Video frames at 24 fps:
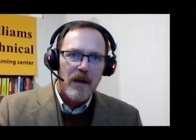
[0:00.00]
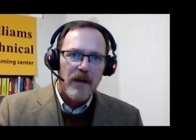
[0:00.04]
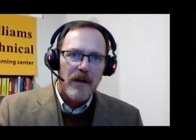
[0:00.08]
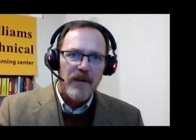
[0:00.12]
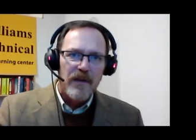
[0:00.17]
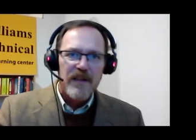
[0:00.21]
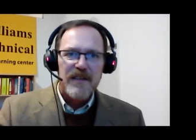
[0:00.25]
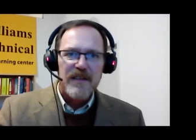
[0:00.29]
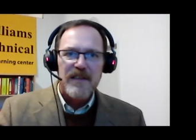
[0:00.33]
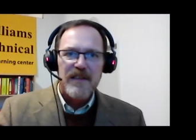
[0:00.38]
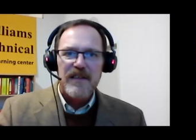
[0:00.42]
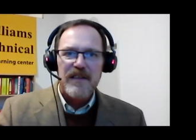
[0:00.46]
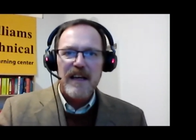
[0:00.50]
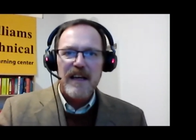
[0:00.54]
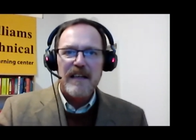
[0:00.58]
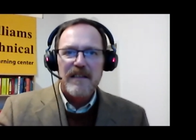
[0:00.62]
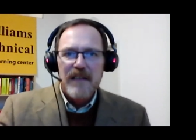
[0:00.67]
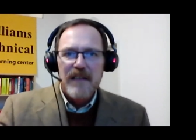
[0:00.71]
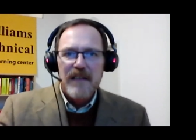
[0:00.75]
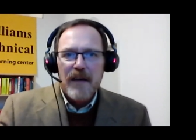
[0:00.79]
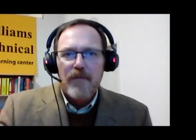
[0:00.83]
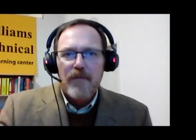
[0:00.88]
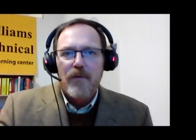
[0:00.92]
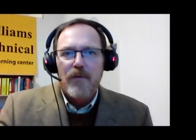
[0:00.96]
This is a
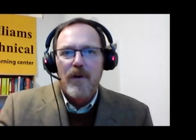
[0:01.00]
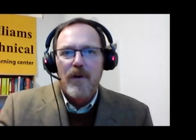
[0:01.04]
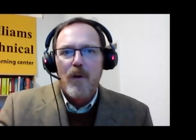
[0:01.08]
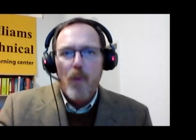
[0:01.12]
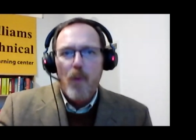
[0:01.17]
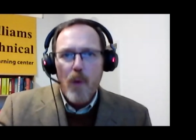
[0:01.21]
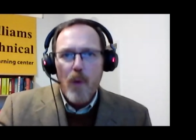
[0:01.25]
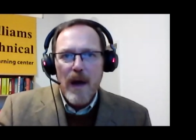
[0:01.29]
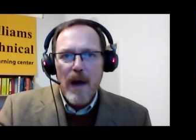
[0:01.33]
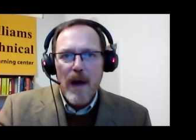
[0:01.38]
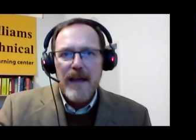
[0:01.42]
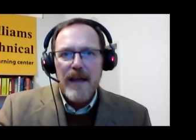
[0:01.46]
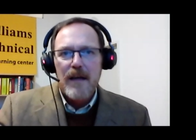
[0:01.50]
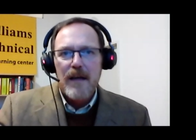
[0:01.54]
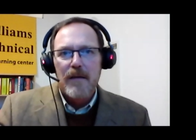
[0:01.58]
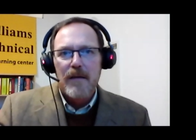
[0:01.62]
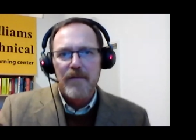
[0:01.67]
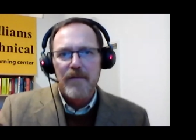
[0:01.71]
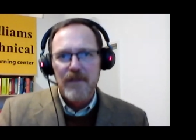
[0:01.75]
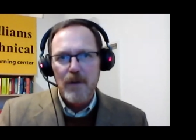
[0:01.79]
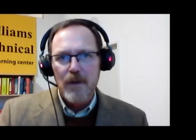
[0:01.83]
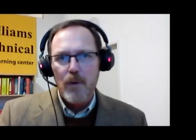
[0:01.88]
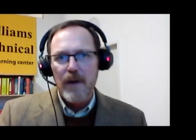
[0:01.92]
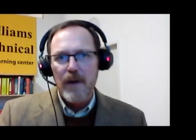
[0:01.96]
different way
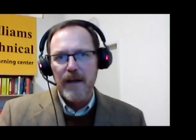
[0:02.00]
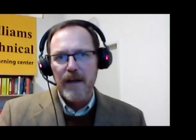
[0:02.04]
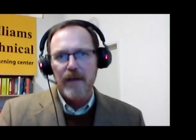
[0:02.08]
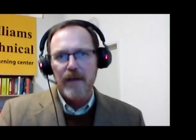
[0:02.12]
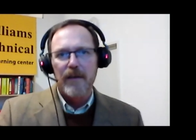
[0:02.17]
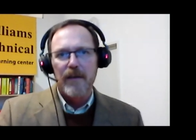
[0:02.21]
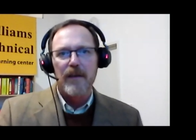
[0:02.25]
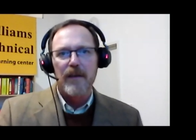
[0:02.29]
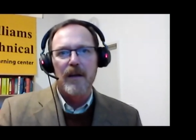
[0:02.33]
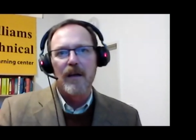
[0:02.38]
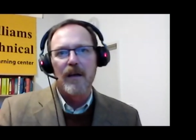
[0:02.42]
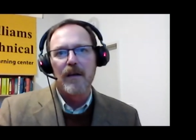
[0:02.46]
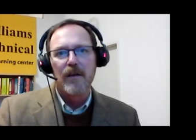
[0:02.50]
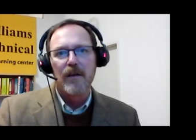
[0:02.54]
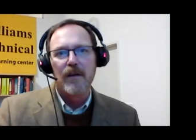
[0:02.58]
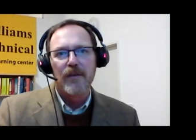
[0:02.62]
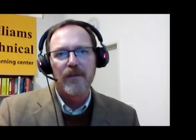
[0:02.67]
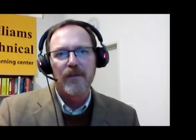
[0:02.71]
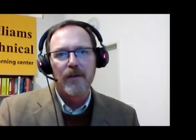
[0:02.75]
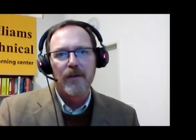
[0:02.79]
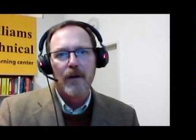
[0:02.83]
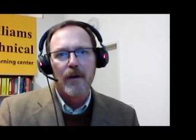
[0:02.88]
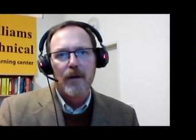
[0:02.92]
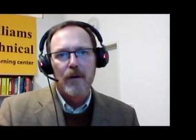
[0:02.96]
of doing
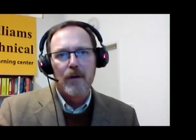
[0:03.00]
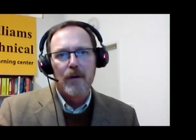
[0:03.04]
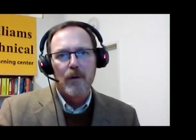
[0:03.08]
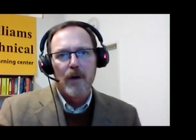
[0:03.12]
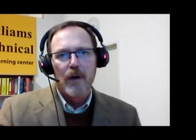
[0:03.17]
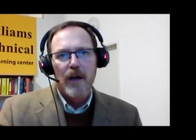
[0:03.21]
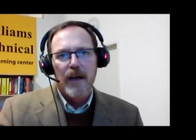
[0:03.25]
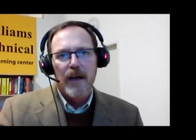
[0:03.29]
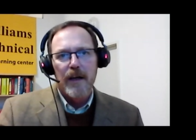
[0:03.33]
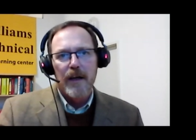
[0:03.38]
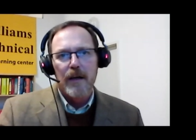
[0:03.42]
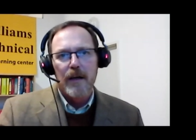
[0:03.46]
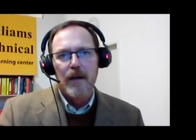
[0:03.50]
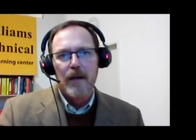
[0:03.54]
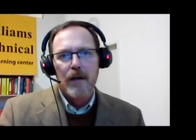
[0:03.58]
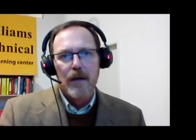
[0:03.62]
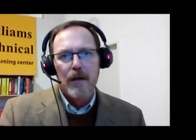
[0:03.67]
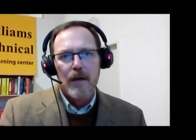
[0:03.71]
things, right?